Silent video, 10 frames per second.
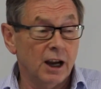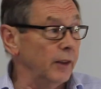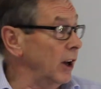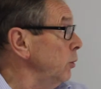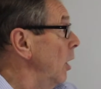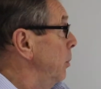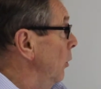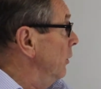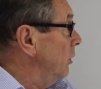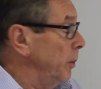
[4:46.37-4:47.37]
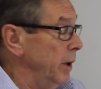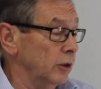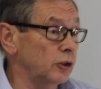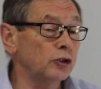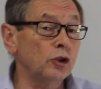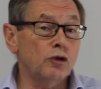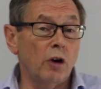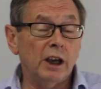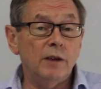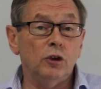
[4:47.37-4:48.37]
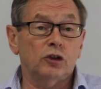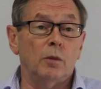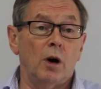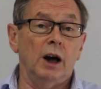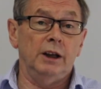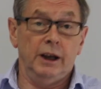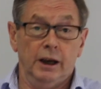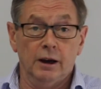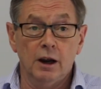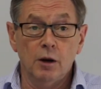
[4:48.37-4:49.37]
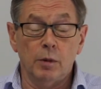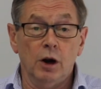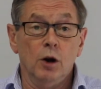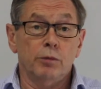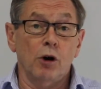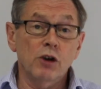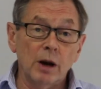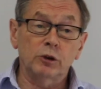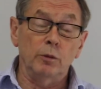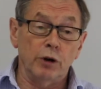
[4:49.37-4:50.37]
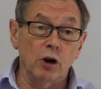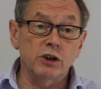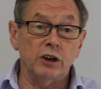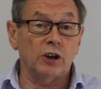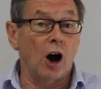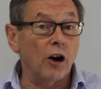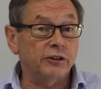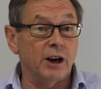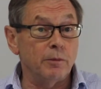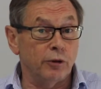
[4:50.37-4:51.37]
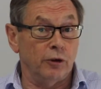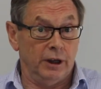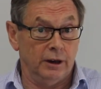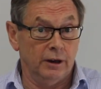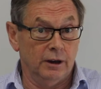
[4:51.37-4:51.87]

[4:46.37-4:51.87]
And that's why I put this up here, just to try and give you some idea. But programs and projects are temporary.